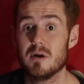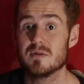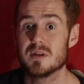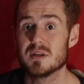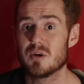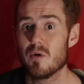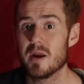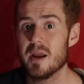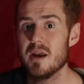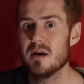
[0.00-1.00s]
goes the
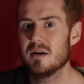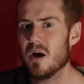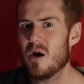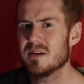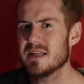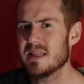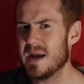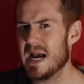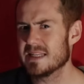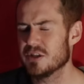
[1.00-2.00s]
story, causing the
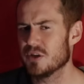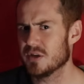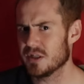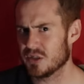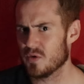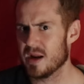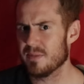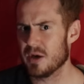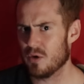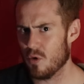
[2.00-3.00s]
passenger to
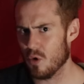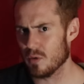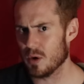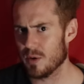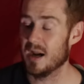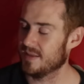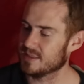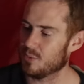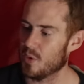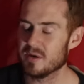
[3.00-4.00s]
scream in horror. At
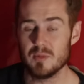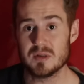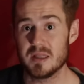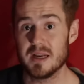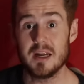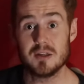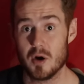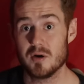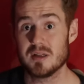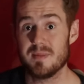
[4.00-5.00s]
this point, Mussolini
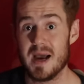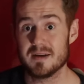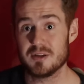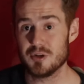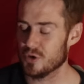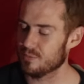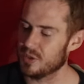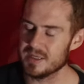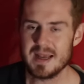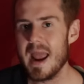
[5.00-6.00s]
turned to the passenger,
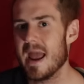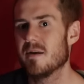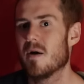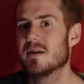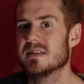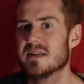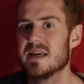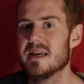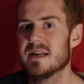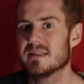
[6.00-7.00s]
put his hand on his
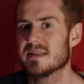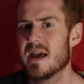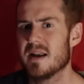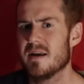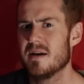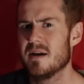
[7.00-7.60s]
knee, and said,